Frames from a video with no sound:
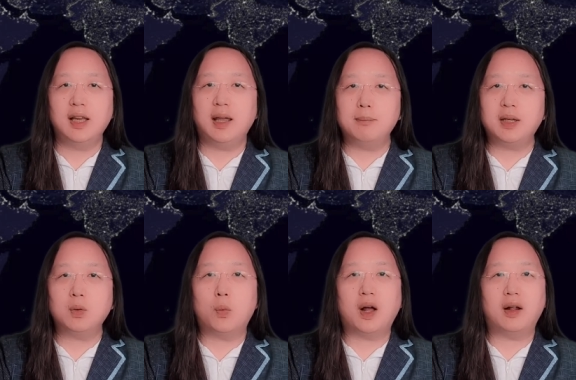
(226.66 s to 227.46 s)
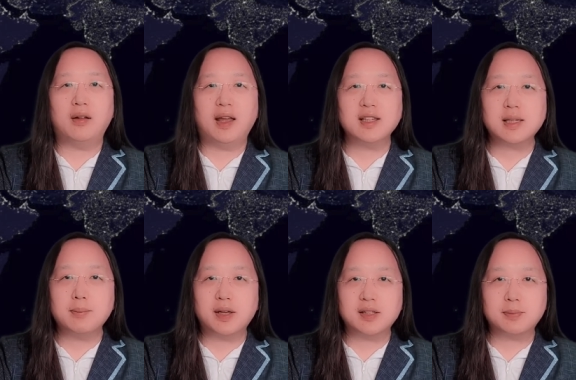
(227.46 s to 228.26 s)
And meanwhile,
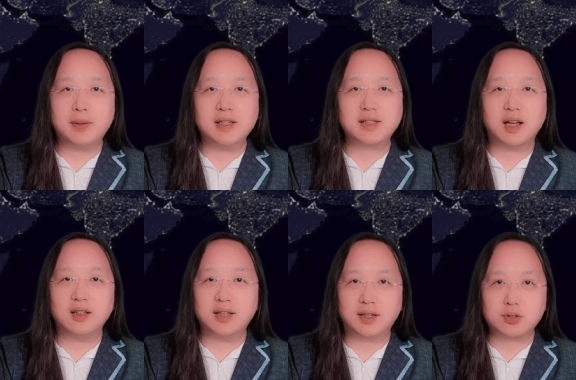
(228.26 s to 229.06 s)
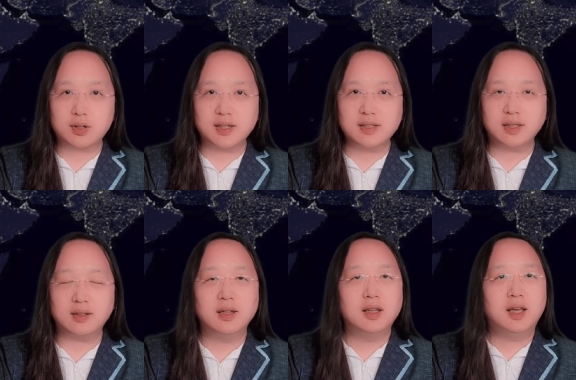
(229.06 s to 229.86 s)
SMS based contact tracing
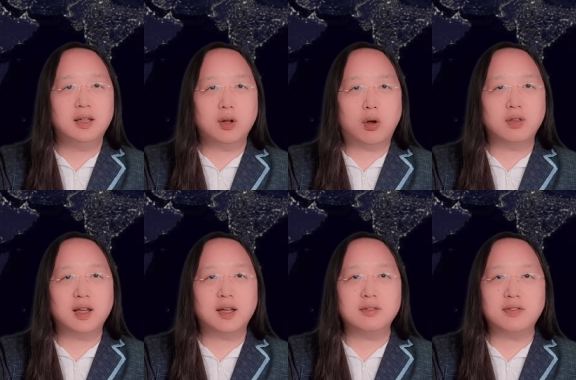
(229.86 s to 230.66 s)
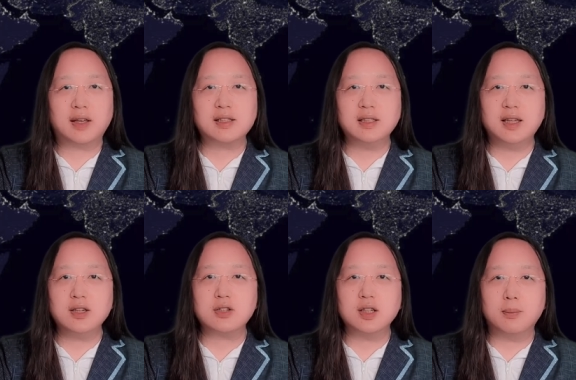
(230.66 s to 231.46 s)
and online
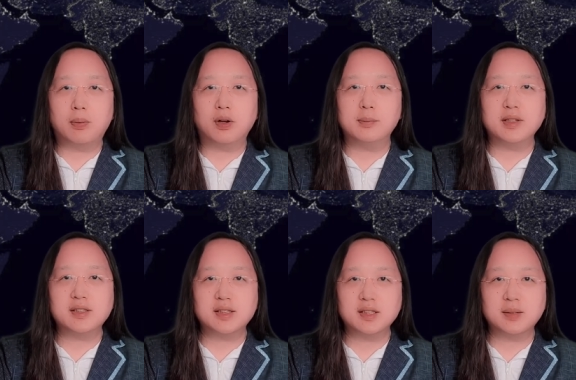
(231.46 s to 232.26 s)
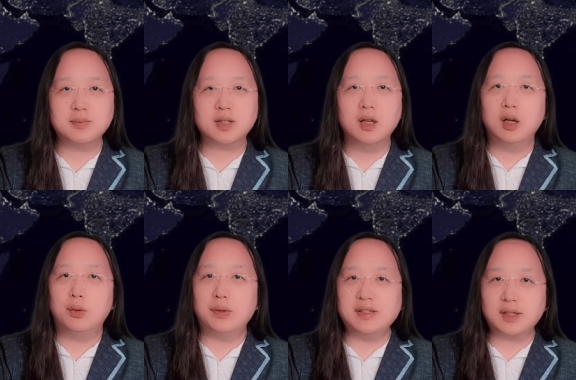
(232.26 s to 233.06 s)
vaccination appointment systems
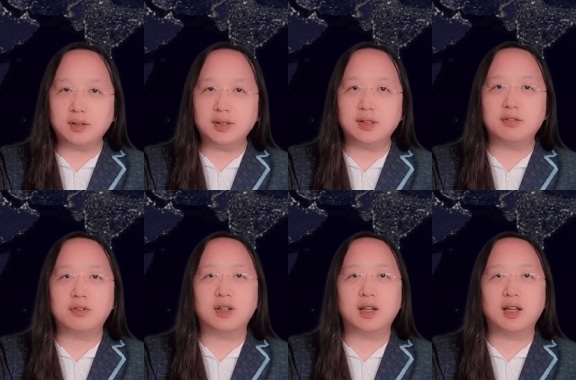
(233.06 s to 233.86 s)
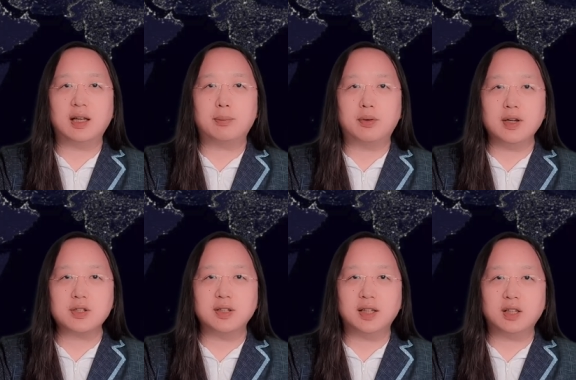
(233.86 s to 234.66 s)
resulted from
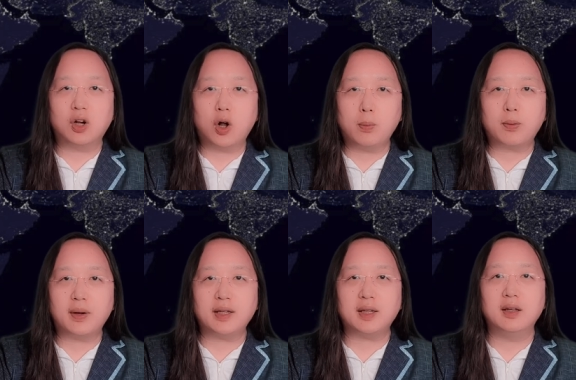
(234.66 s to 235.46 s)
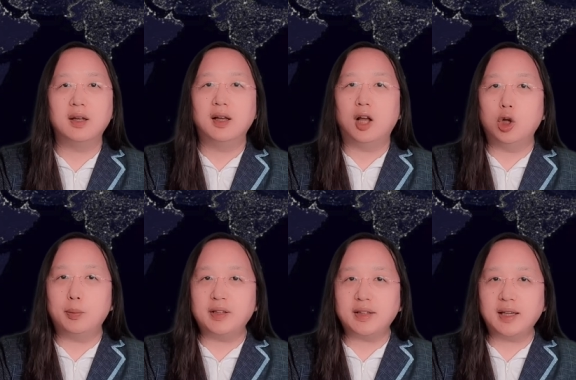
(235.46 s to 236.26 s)
collaboration incorporating
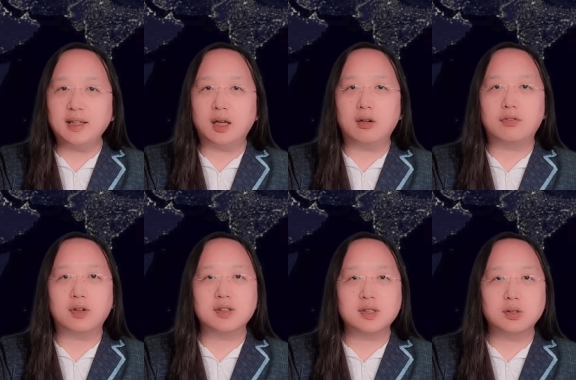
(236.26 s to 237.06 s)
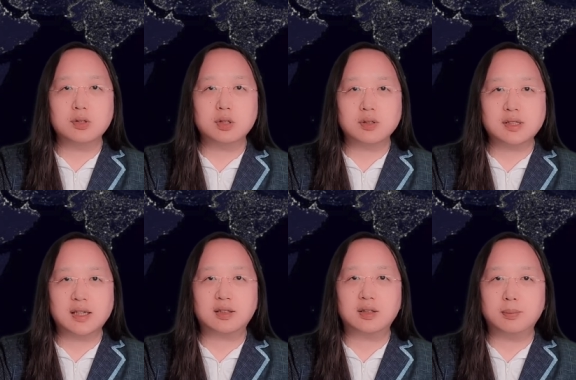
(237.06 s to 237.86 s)
open data from social
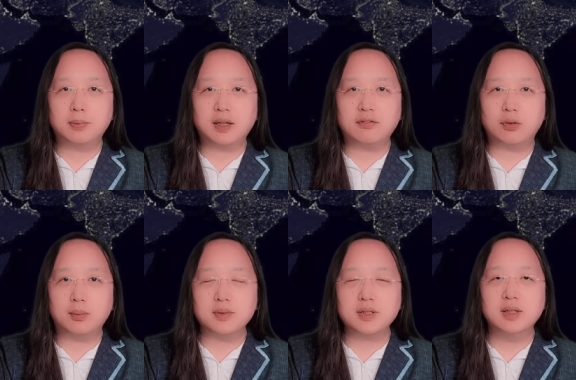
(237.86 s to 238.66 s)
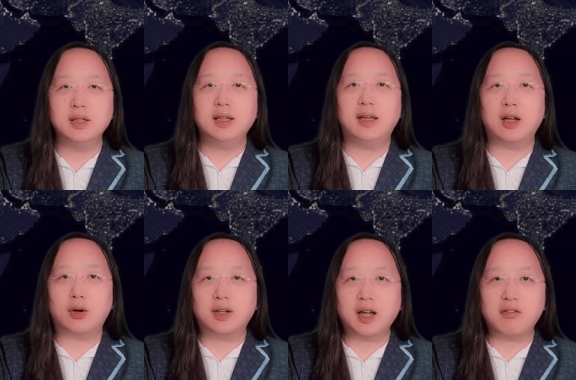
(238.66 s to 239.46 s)
sector platforms and
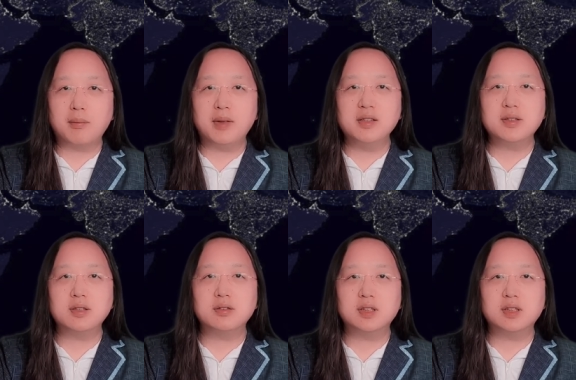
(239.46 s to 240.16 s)
our governmental